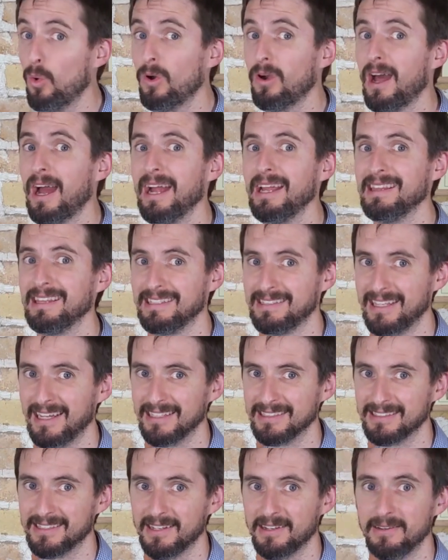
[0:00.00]
or highly
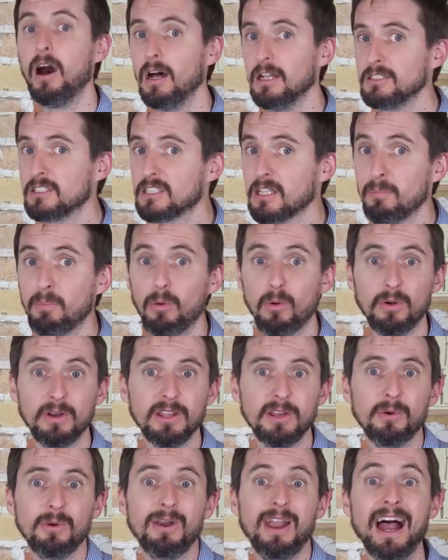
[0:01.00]
tested,
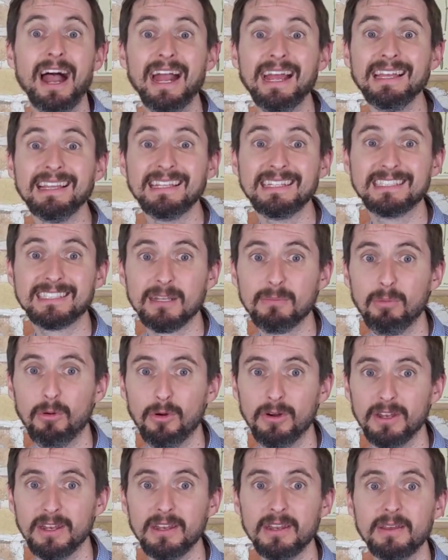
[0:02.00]
unsupported or highly
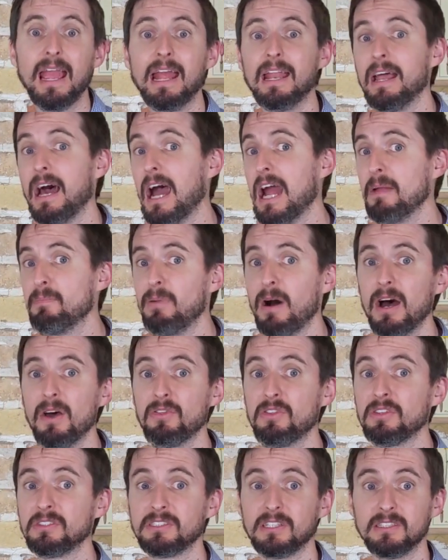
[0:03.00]
supported. And a
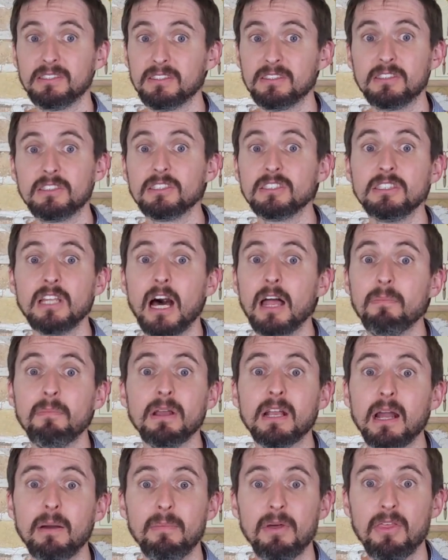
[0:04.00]
hypothesis does not
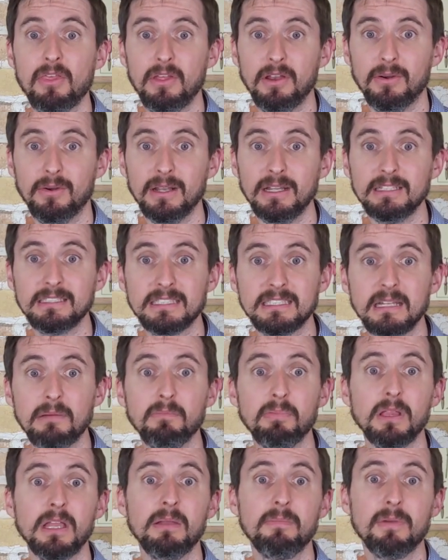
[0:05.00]
become a theory
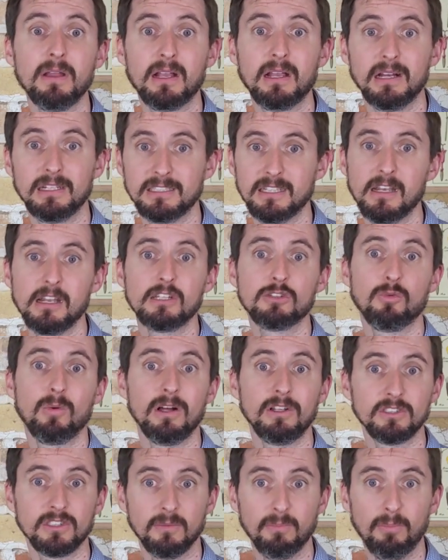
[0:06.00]
simply because it is
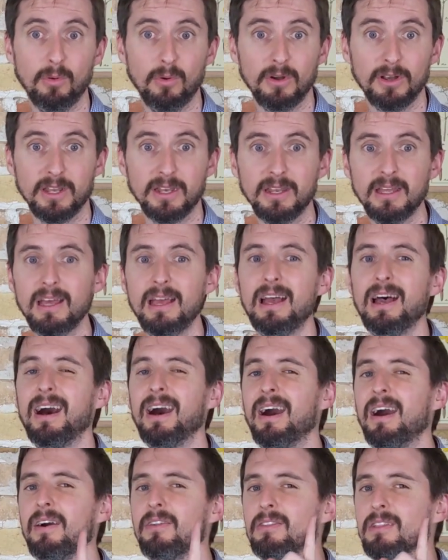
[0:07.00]
well supported
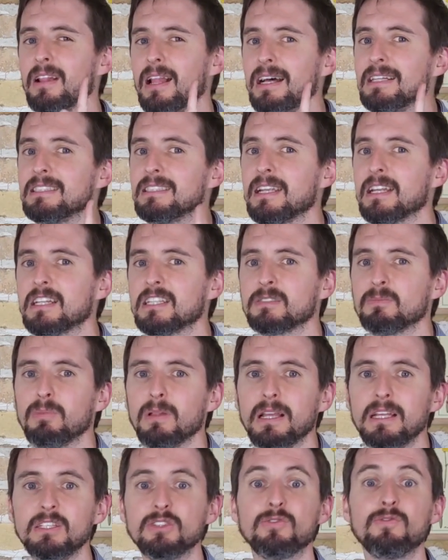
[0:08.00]
unless it
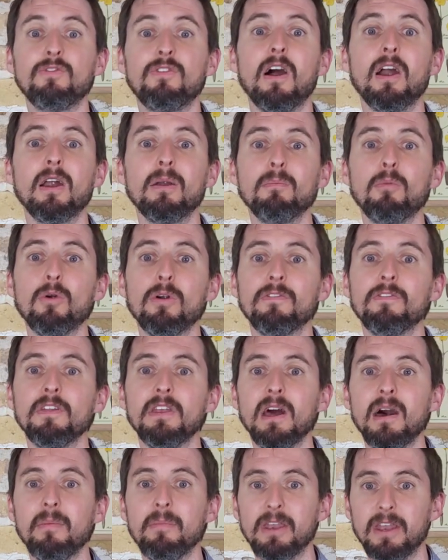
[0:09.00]
explains far more
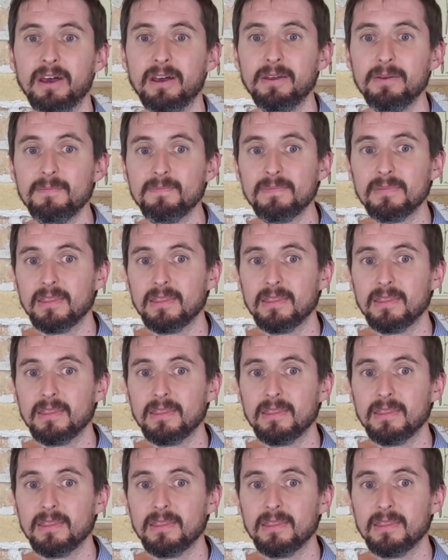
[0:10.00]
phenomena